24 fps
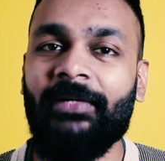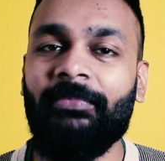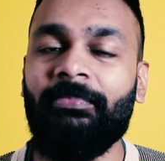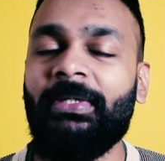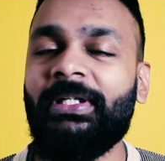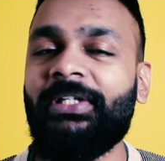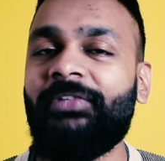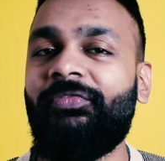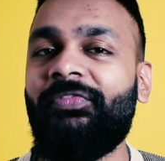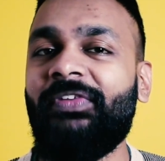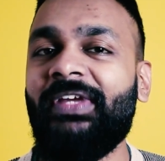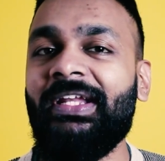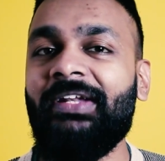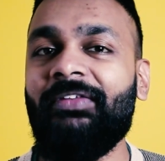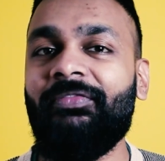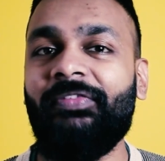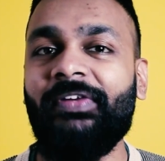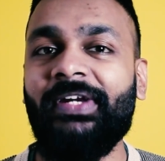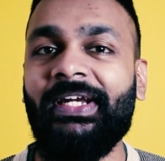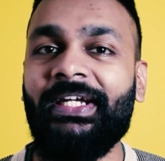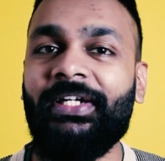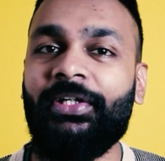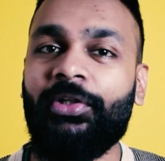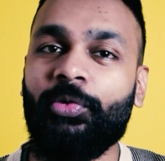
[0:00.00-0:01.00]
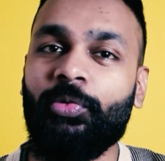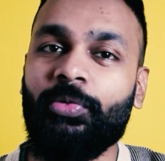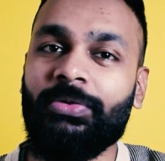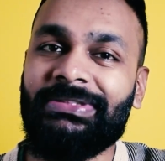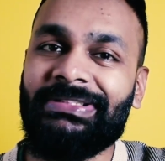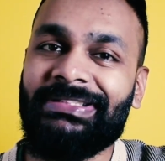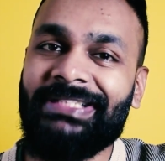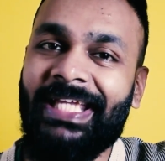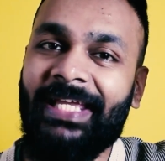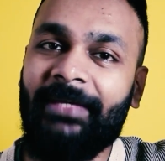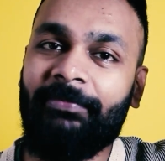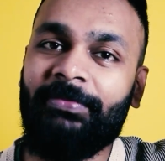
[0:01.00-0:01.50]
but feel free to
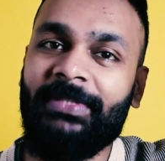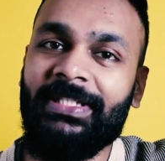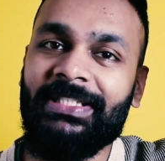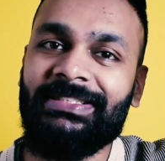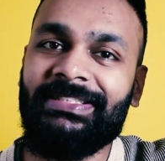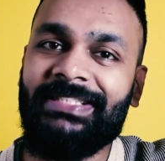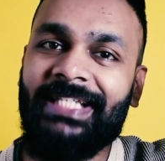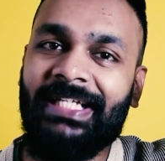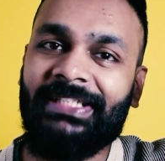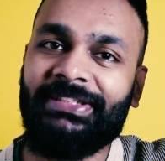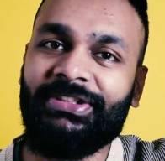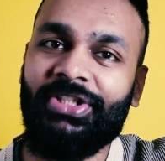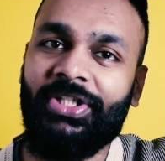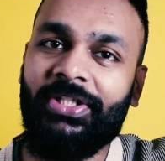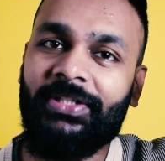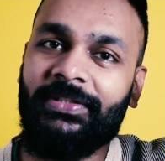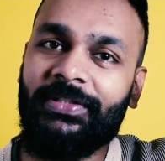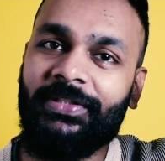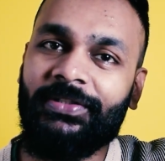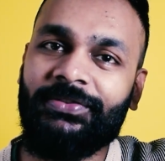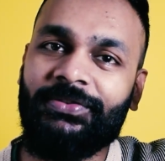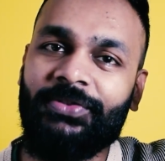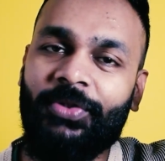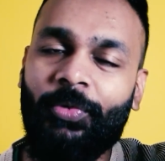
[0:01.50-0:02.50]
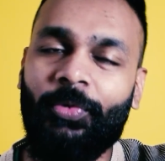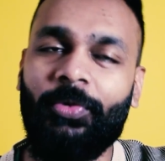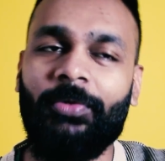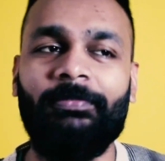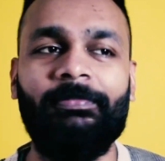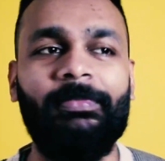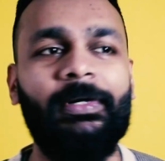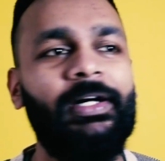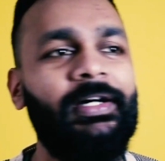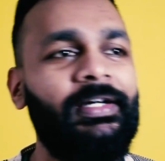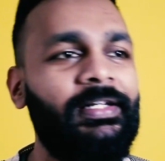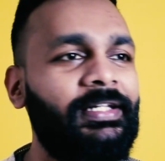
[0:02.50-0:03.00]
skip this section in the scroll
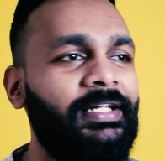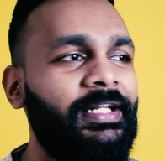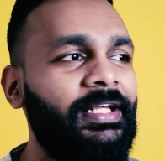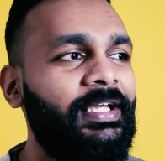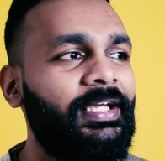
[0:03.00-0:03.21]
bar